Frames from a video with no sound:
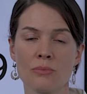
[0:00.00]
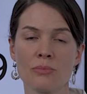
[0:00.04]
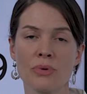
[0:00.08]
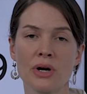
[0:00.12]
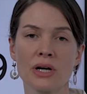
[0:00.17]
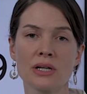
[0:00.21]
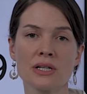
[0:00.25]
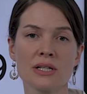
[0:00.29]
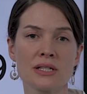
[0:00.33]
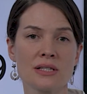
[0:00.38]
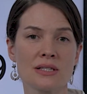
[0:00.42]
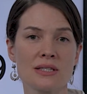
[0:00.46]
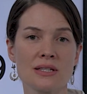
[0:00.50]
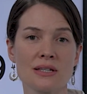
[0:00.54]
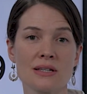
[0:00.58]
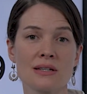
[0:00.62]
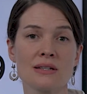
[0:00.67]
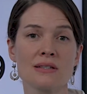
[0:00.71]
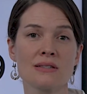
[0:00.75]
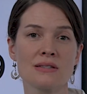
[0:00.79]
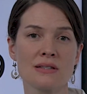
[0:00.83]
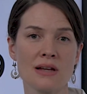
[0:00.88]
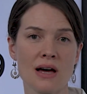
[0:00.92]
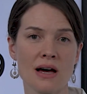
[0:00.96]
Pregnancy
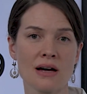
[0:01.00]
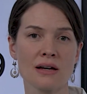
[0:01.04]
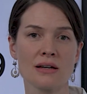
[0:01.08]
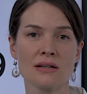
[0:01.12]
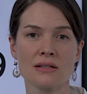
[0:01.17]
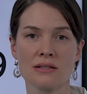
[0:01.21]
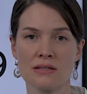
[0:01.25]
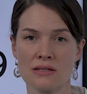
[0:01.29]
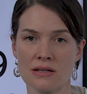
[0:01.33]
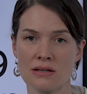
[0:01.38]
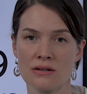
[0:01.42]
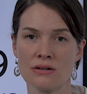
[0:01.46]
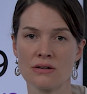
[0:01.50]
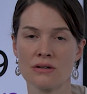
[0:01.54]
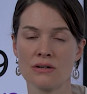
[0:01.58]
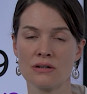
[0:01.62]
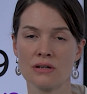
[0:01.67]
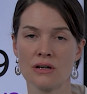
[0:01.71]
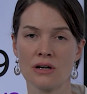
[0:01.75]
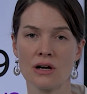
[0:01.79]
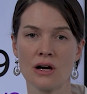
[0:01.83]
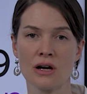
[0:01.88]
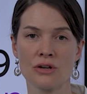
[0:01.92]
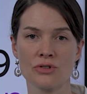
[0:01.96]
is not considered
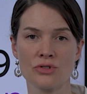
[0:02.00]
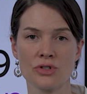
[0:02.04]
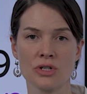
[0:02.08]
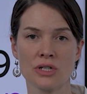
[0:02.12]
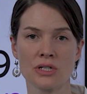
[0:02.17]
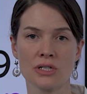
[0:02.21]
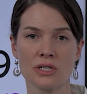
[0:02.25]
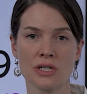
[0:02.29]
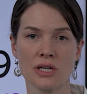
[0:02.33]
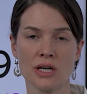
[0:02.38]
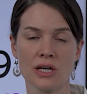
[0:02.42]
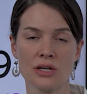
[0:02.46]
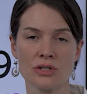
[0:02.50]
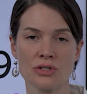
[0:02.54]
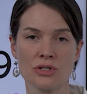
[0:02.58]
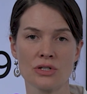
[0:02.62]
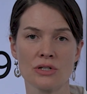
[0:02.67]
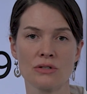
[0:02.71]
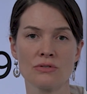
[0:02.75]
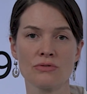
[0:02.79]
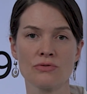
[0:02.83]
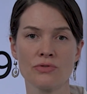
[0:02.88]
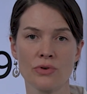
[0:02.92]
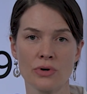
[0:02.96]
a
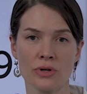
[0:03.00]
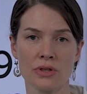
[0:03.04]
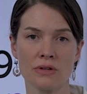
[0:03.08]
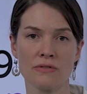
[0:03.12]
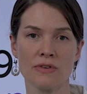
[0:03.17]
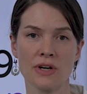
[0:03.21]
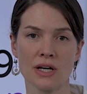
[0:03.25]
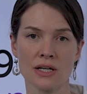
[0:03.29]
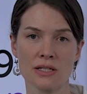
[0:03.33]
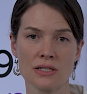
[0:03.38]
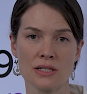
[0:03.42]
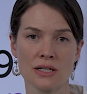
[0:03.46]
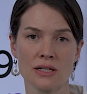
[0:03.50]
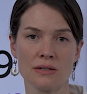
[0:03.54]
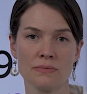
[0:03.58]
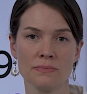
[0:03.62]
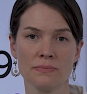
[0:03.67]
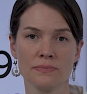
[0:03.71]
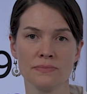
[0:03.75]
contraindication for the vaccine.